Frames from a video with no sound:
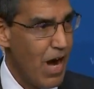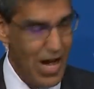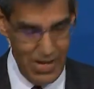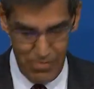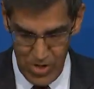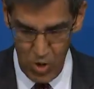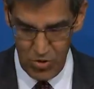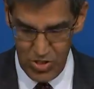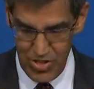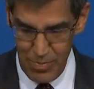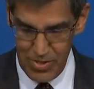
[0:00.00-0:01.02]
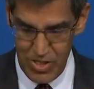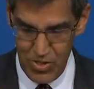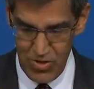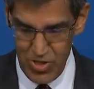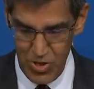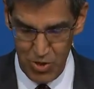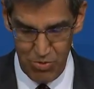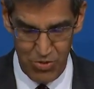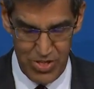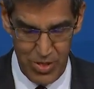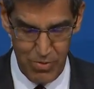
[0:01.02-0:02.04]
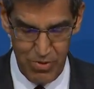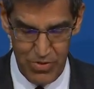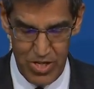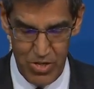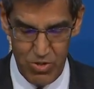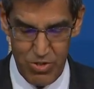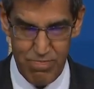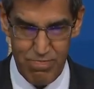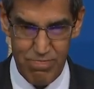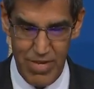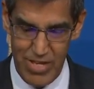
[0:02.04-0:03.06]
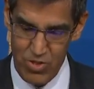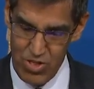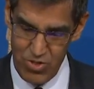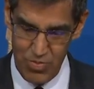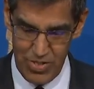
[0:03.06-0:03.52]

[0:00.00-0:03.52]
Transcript: I have known the Deputy Attorney General for a number of years, and since the